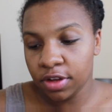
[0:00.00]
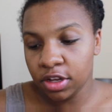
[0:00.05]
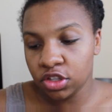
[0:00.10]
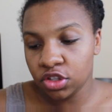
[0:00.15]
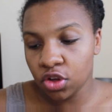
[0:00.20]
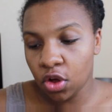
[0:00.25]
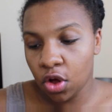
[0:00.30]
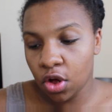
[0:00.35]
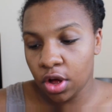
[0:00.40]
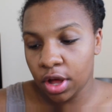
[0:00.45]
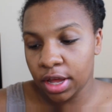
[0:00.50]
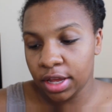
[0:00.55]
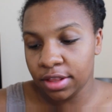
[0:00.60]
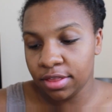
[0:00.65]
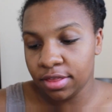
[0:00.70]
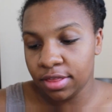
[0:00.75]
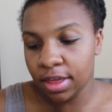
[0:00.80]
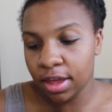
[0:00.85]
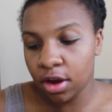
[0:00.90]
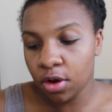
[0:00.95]
It's
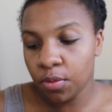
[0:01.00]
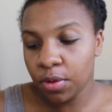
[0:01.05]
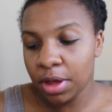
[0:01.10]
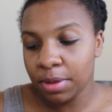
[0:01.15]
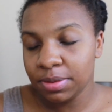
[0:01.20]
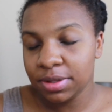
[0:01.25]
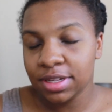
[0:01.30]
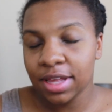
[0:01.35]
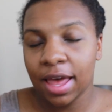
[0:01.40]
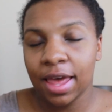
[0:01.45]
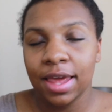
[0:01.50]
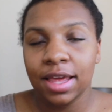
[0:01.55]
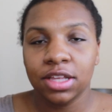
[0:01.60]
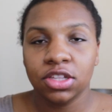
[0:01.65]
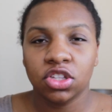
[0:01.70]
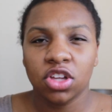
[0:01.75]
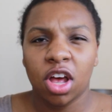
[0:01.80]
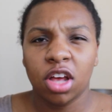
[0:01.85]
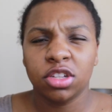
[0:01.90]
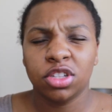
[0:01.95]
on their website.
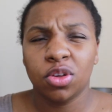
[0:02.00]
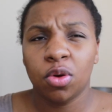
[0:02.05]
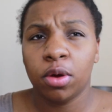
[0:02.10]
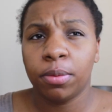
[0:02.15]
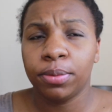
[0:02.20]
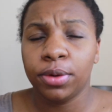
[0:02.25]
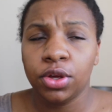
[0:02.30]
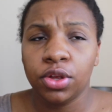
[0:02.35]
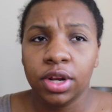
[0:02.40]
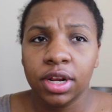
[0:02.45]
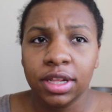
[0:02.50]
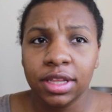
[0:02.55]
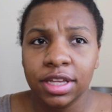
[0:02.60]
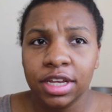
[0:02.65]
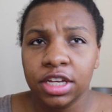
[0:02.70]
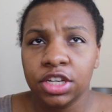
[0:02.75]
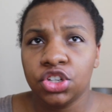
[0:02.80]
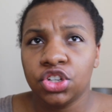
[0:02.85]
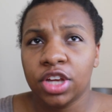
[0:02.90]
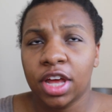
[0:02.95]
It's also on
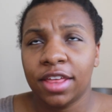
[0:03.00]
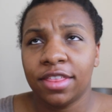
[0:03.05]
Beautylish.